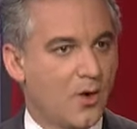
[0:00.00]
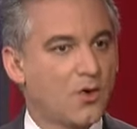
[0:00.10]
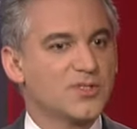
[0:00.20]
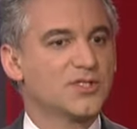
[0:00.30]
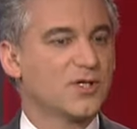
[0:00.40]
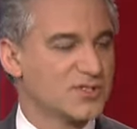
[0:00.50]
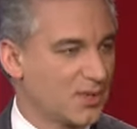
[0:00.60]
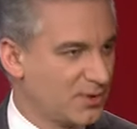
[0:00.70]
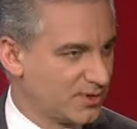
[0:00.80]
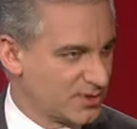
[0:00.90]
Also, there are some
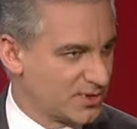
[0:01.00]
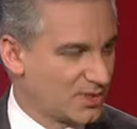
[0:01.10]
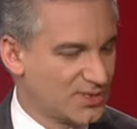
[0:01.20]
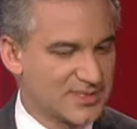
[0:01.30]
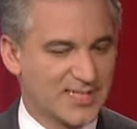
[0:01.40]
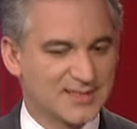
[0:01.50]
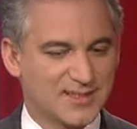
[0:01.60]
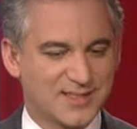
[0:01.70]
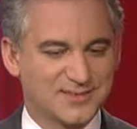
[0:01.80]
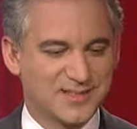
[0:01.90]
other studies
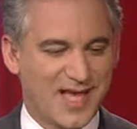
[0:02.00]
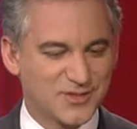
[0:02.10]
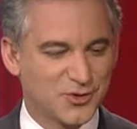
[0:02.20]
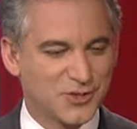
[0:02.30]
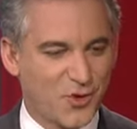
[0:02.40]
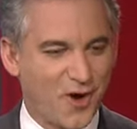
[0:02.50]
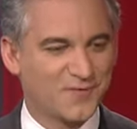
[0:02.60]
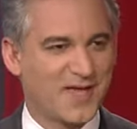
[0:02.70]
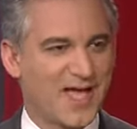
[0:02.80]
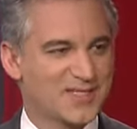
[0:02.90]
that actually coffee
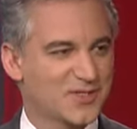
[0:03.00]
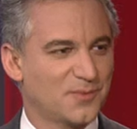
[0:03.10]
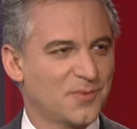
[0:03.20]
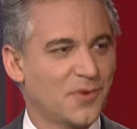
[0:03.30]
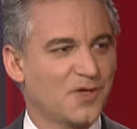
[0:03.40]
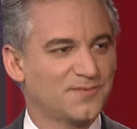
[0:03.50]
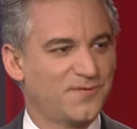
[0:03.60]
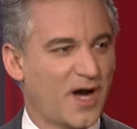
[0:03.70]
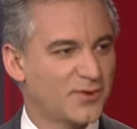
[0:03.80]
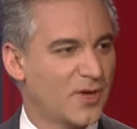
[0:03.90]
has something called
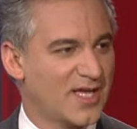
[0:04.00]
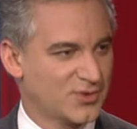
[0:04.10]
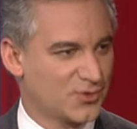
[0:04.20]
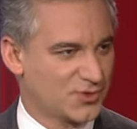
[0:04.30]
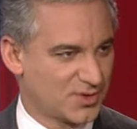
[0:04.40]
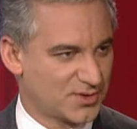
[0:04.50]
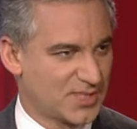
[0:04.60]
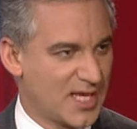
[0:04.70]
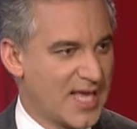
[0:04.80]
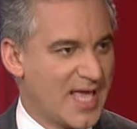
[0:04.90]
phytoestrogens.
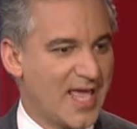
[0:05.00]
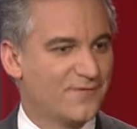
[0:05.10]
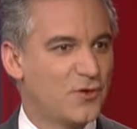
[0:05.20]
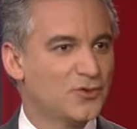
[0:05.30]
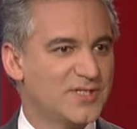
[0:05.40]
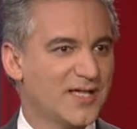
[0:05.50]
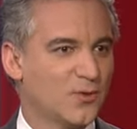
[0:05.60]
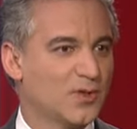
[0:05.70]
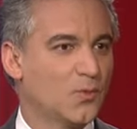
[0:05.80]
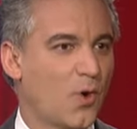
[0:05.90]
If you take
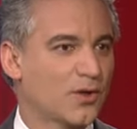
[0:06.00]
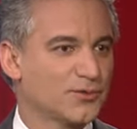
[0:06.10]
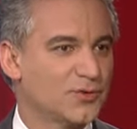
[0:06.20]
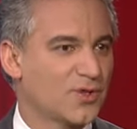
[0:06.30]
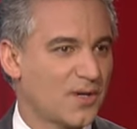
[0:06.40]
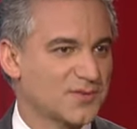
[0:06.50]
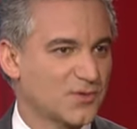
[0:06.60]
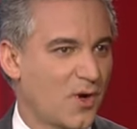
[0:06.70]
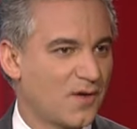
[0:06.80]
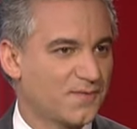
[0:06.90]
only 1 or 2 cups of
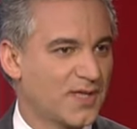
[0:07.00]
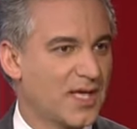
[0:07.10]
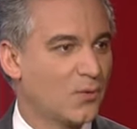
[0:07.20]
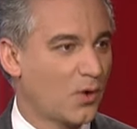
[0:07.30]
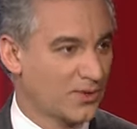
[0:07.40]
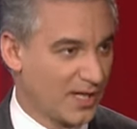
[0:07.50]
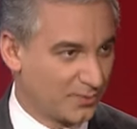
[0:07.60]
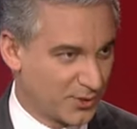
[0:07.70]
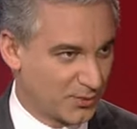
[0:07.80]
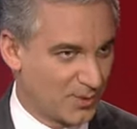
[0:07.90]
coffee, it won't help
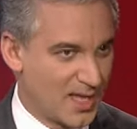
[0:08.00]
you.